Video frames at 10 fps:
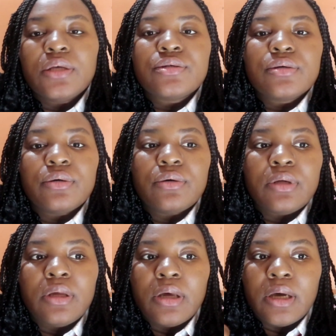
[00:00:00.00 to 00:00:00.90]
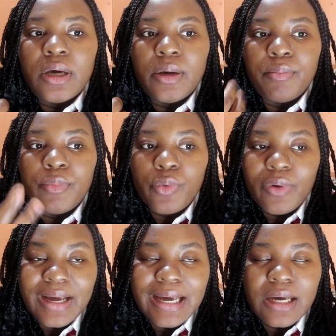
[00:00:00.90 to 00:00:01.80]
so uh,
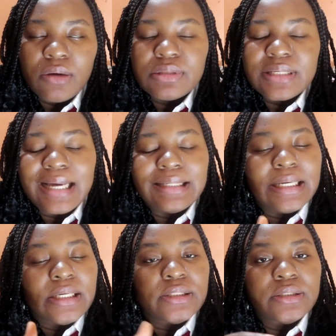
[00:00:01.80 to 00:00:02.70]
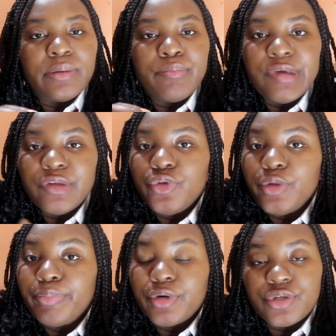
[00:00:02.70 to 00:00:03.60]
workouts and then me
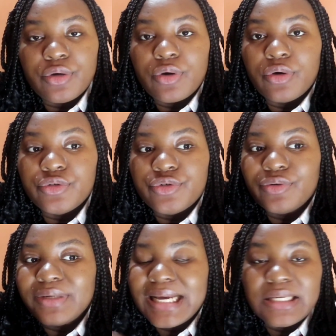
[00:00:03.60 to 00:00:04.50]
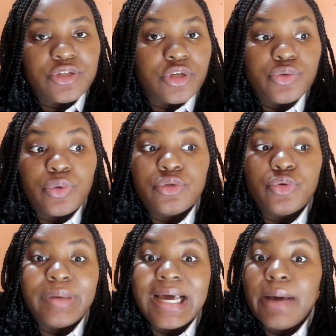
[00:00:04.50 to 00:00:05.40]
doing portion control that's just what
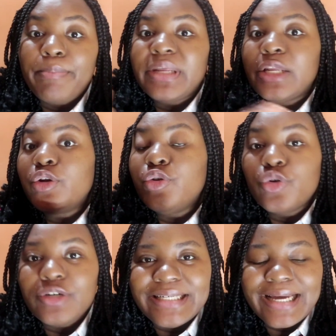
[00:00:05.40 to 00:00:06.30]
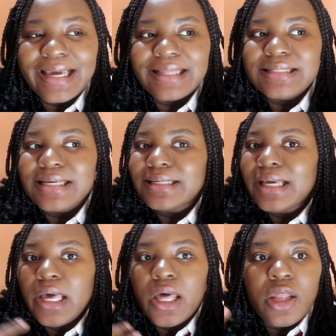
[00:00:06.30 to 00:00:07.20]
will be happening no
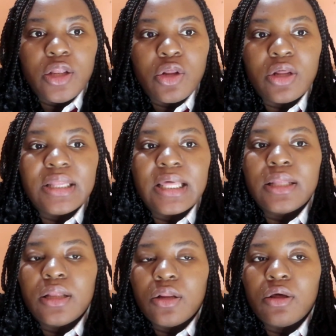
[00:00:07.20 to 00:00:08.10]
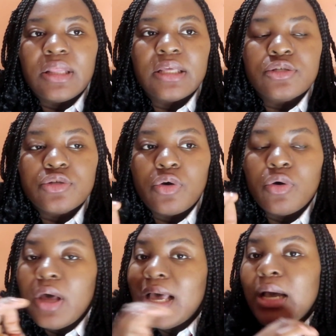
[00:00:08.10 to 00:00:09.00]
dieting nothing nothing
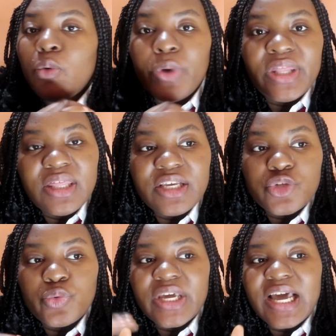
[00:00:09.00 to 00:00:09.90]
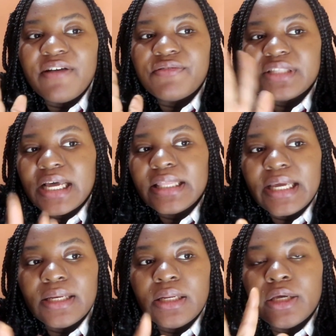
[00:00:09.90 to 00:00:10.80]
so with this week i've
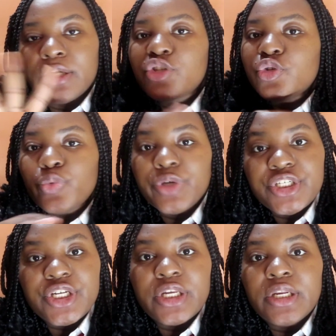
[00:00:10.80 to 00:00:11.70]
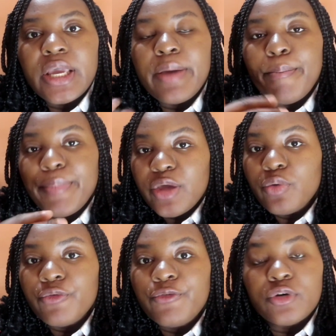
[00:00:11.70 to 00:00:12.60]
started switching a
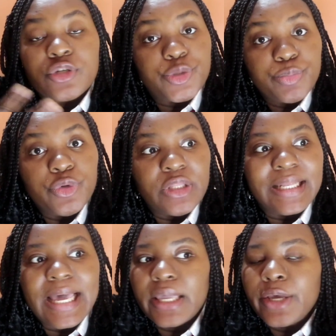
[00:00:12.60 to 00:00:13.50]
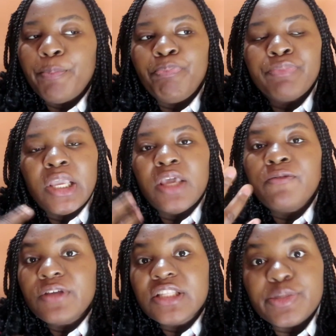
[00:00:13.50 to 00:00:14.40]
meal for smoothie like
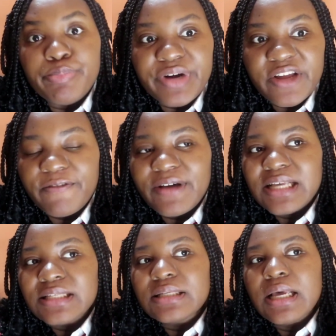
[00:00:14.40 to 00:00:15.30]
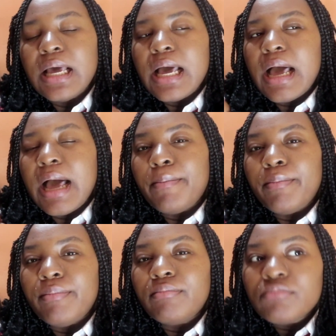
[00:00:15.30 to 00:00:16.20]
if it's breakfast
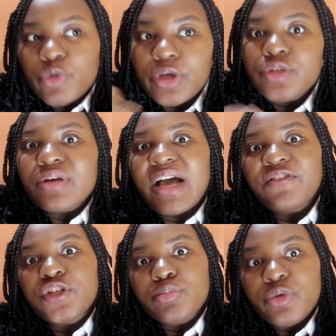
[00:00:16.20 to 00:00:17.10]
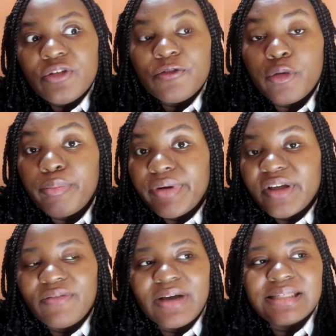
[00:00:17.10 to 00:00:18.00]
i'm going to have smoothie for
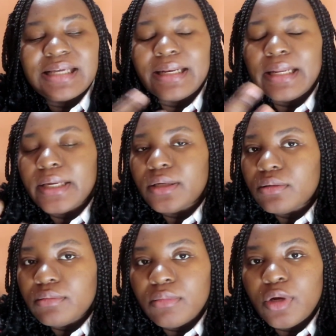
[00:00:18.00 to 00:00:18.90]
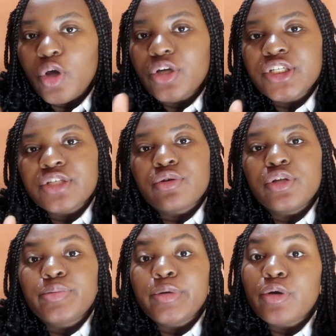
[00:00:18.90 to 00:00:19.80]
breakfast and then lunch is
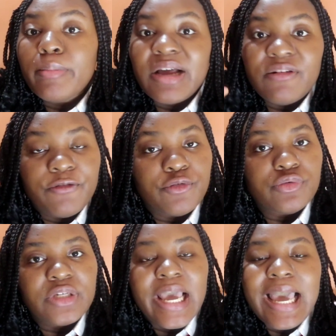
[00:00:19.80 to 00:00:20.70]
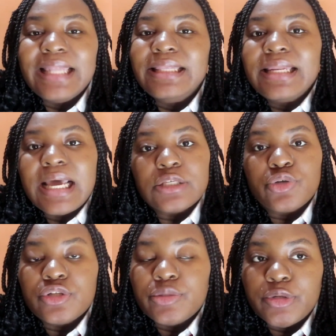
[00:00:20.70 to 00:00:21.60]
going to be normal food dinner is
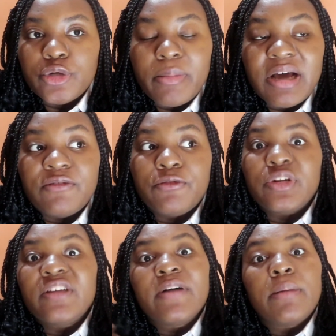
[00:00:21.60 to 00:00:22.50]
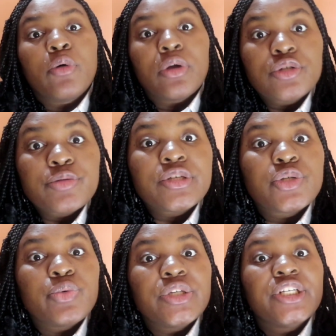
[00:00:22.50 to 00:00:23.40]
going to be normal food if i'm going to be
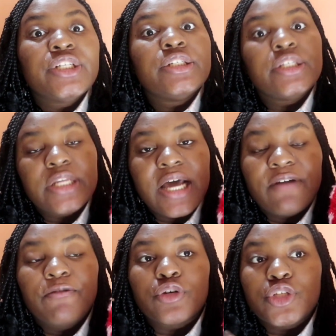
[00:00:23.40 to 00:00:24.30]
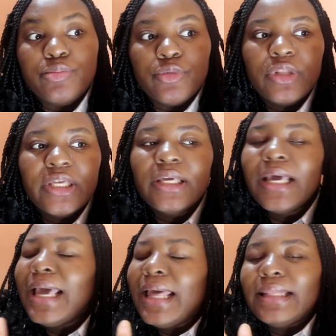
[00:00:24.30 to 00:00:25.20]
switching dinner for smoothie
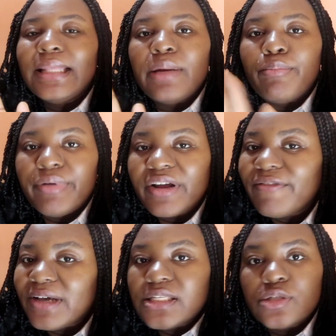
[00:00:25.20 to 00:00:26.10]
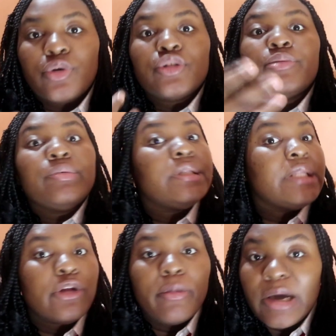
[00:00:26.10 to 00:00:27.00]
then breakfast is going to be
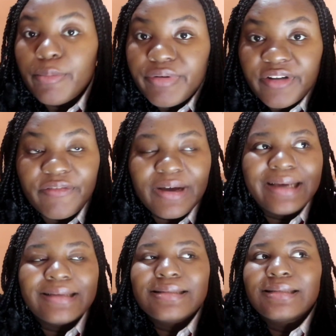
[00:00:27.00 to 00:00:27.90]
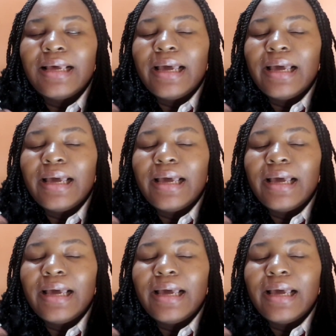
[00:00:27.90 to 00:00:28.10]
the normal breakfast